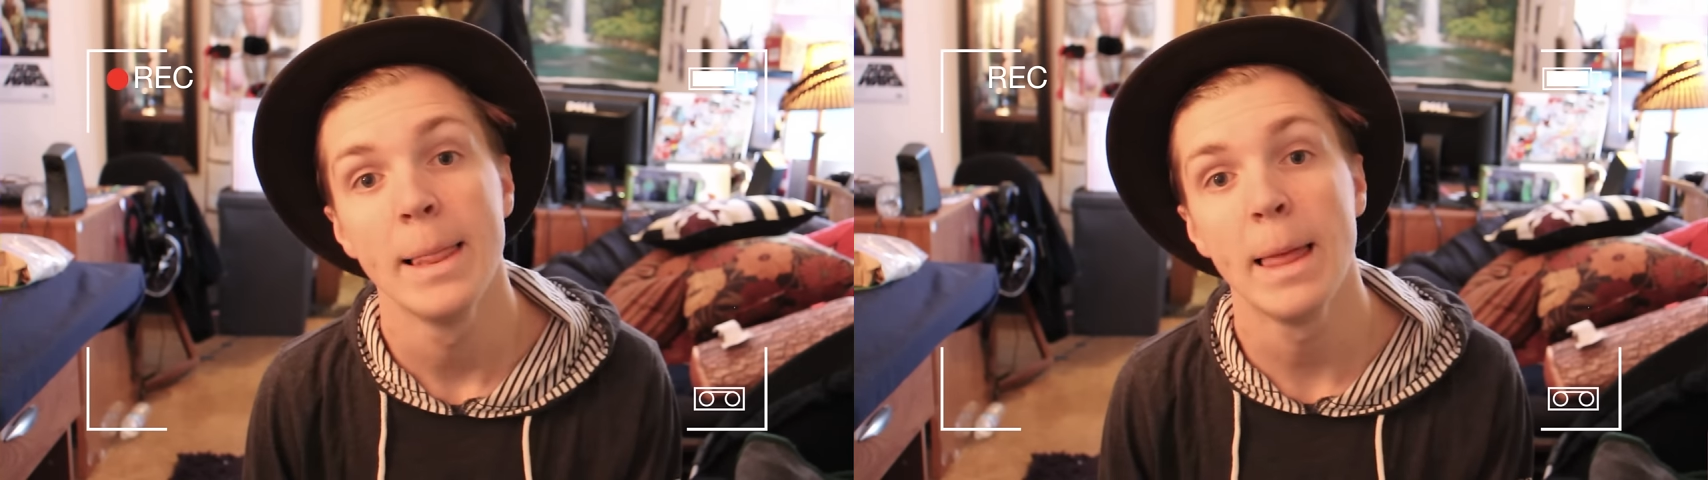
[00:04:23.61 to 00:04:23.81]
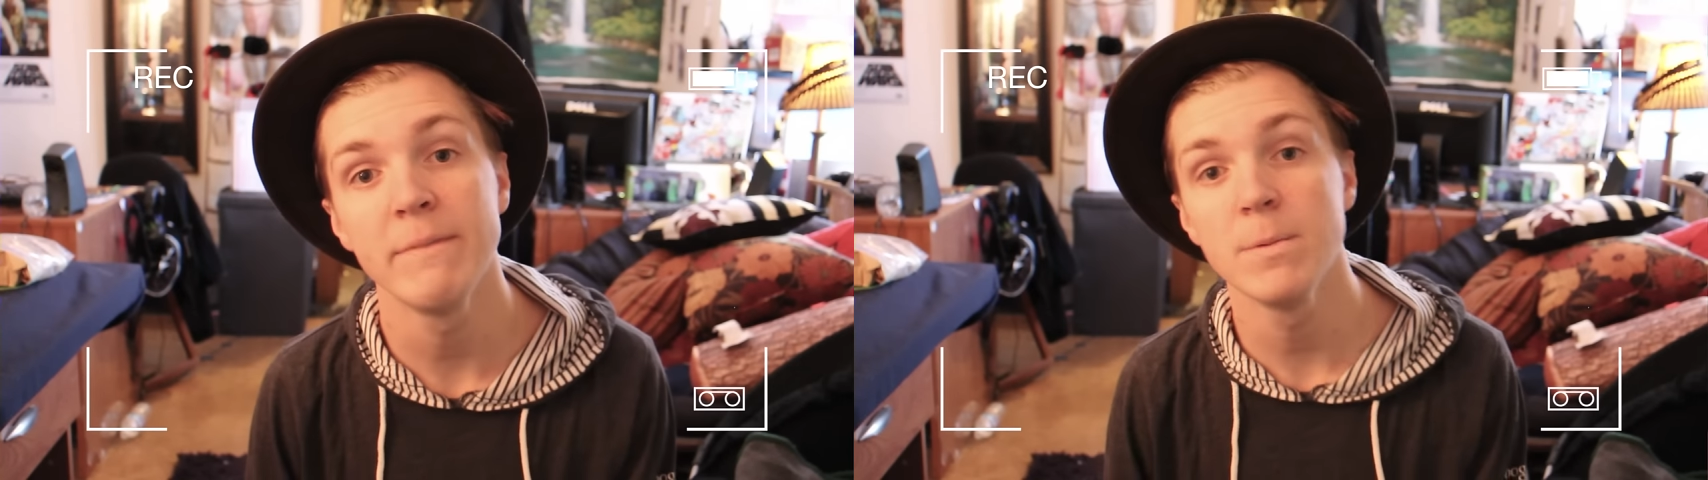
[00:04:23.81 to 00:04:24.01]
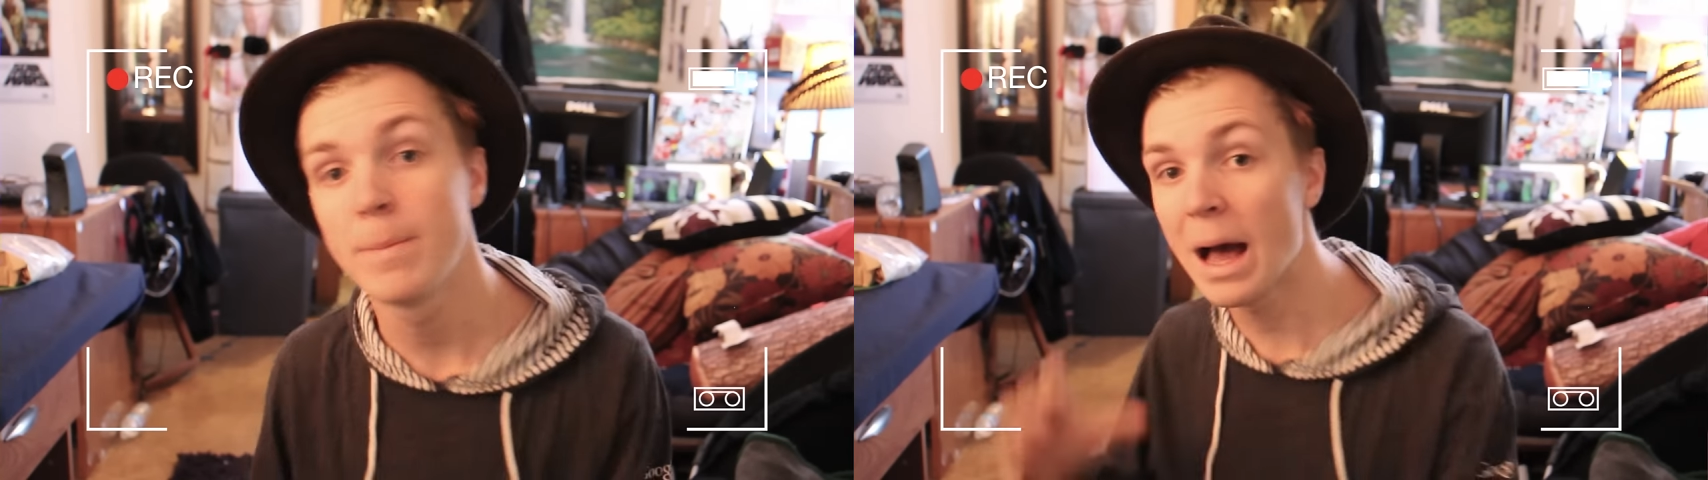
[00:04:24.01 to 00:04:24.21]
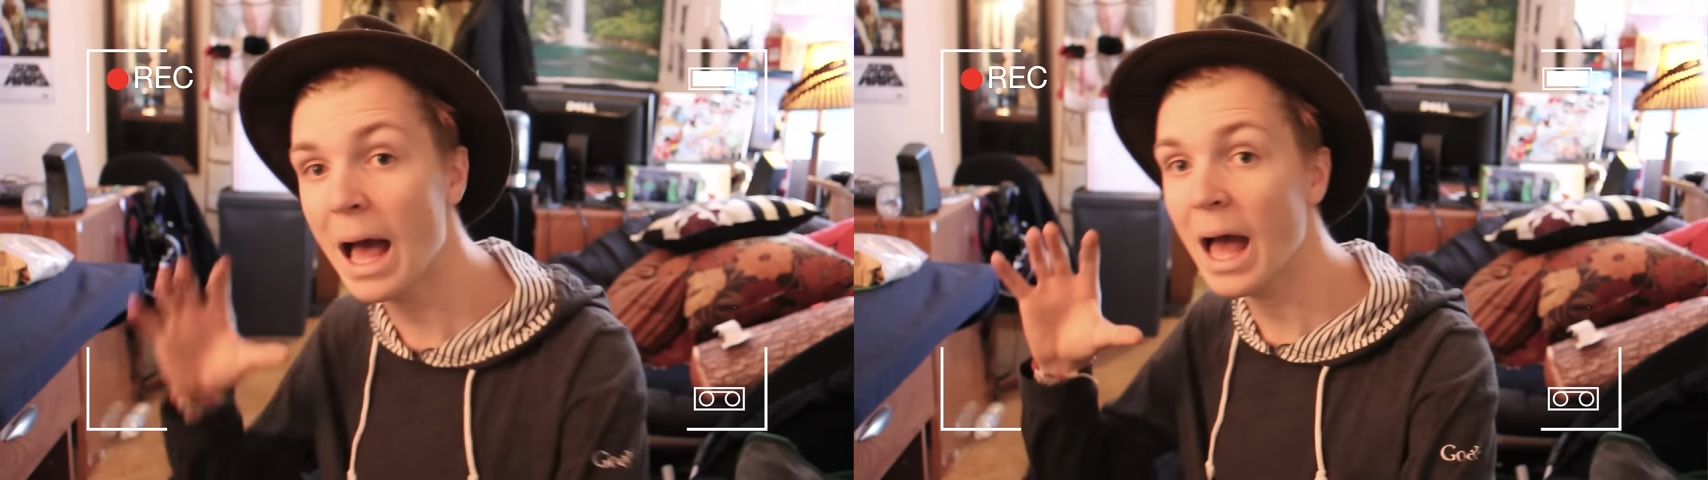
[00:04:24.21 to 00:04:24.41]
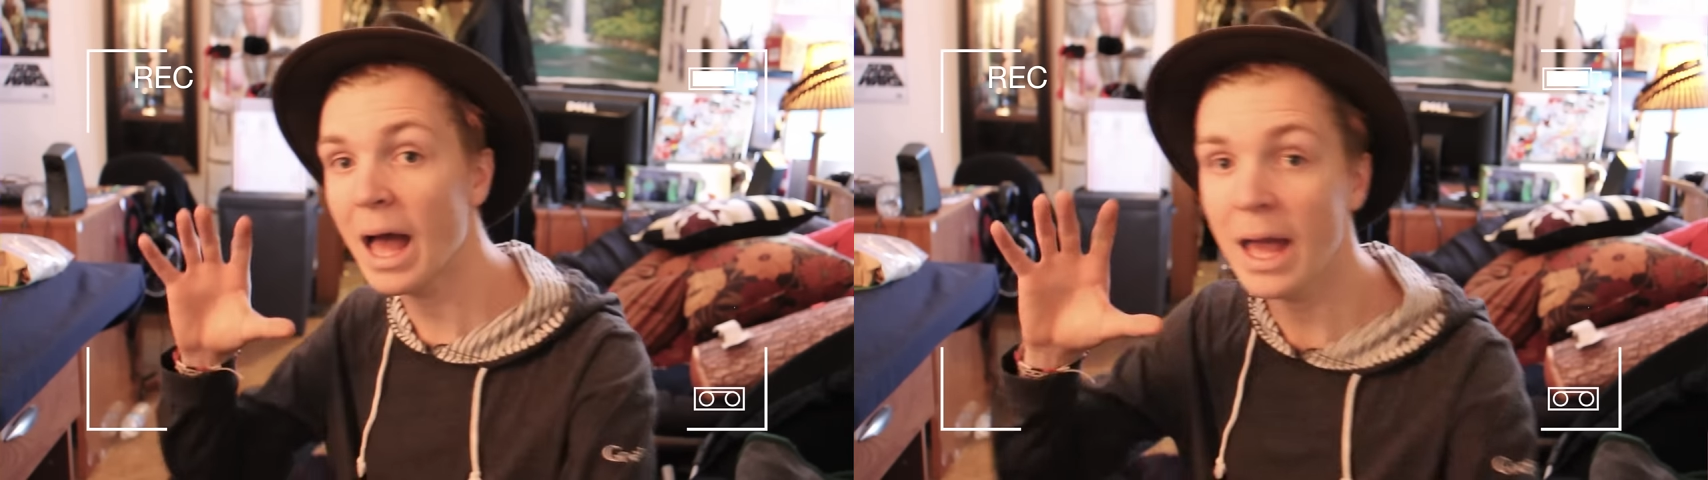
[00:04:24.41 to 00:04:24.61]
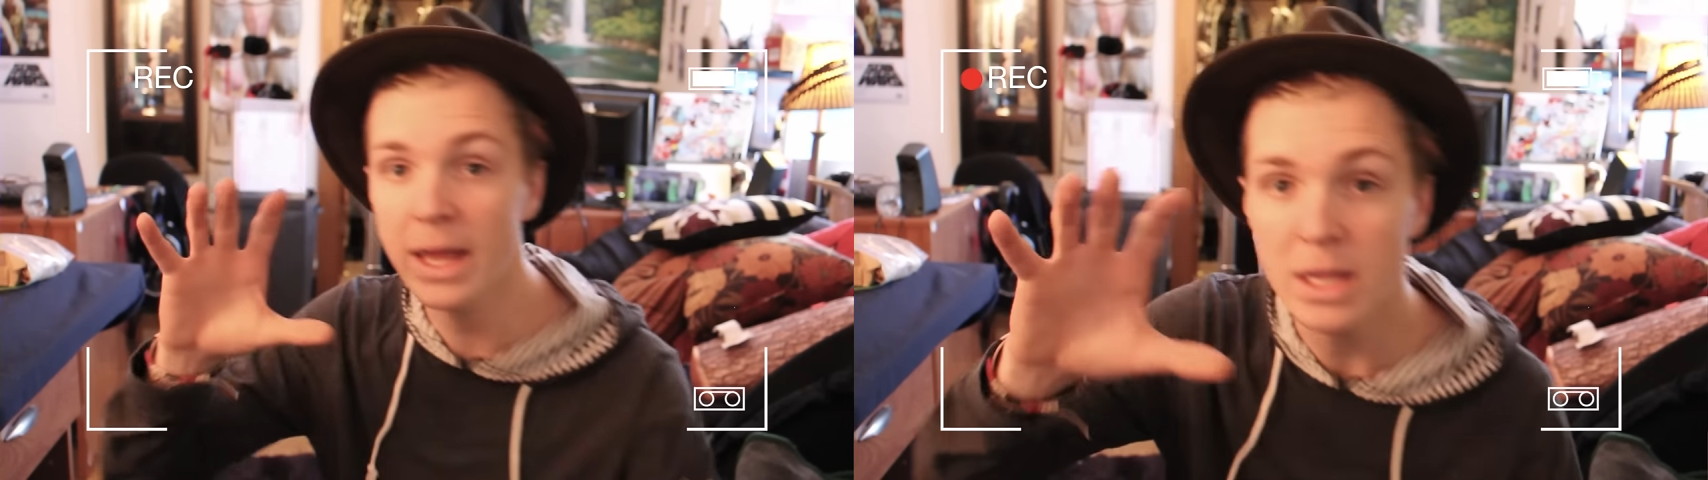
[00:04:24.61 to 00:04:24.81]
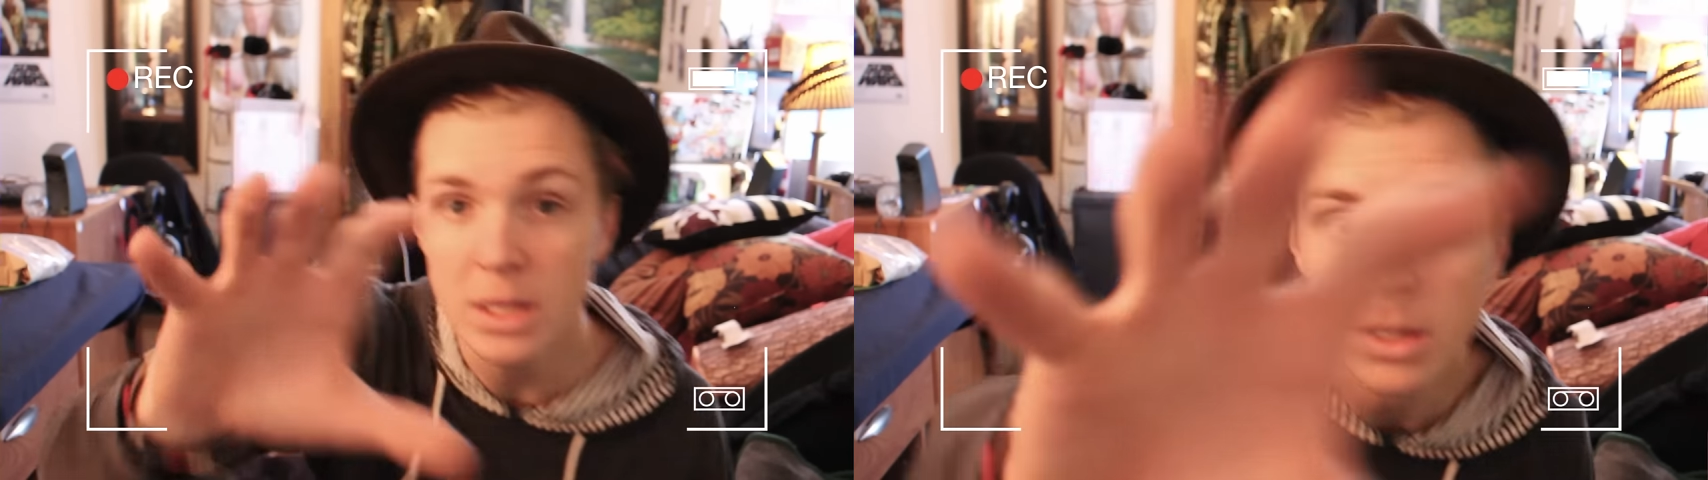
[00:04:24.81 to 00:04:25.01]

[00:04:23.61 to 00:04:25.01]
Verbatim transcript: Love you, bye!